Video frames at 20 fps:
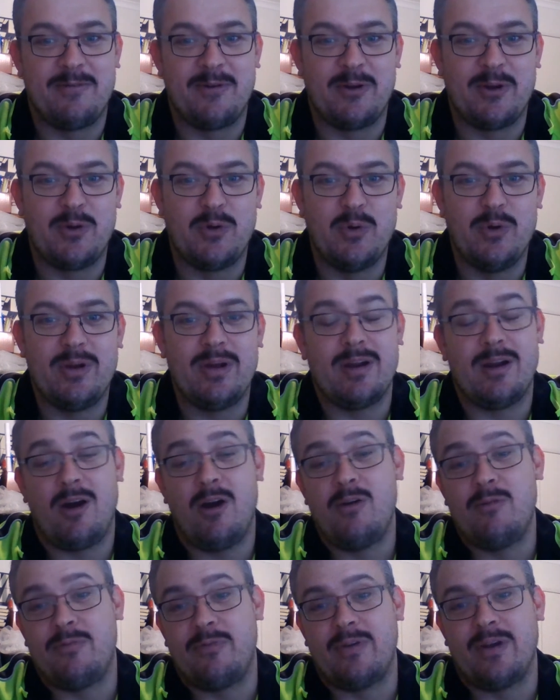very good, and
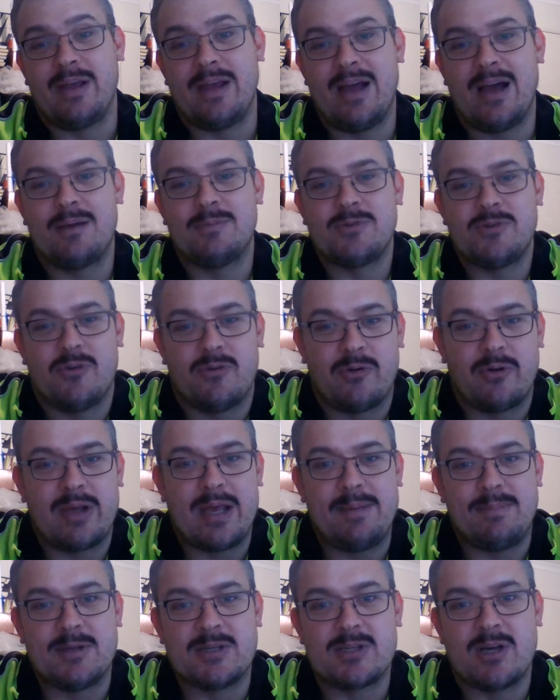hopefully Armstrong will
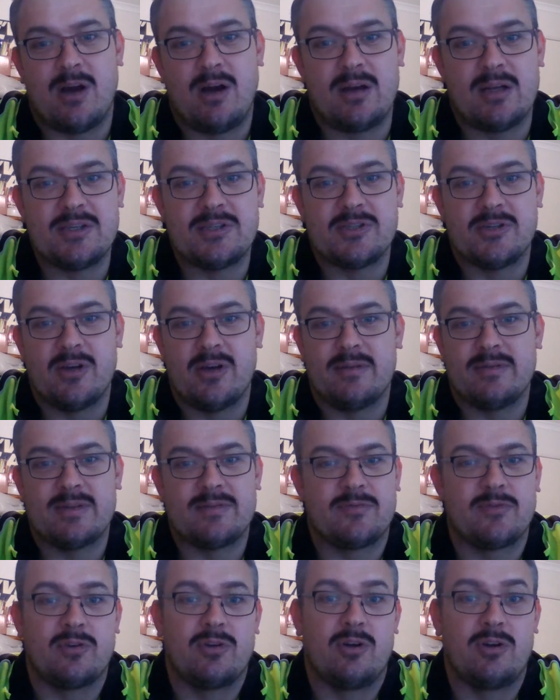keep the tile in
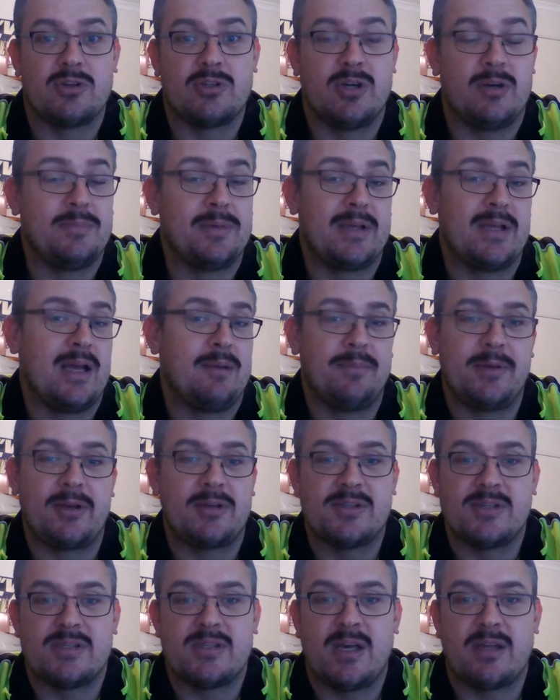service for a long time to come,
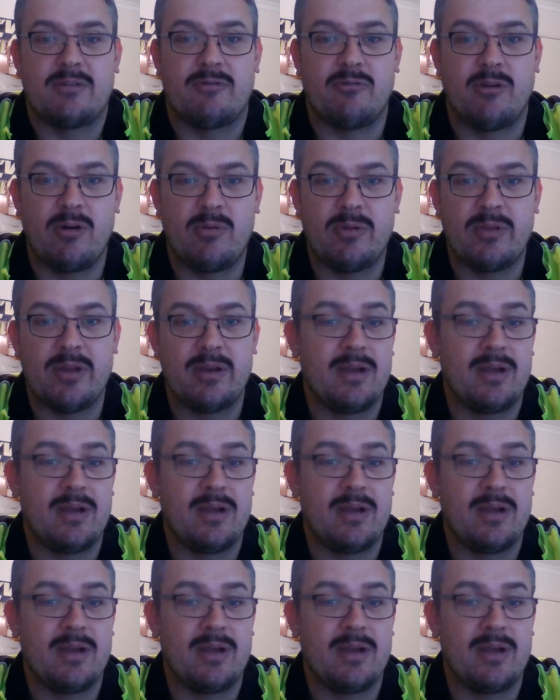because there's nothing wrong with it,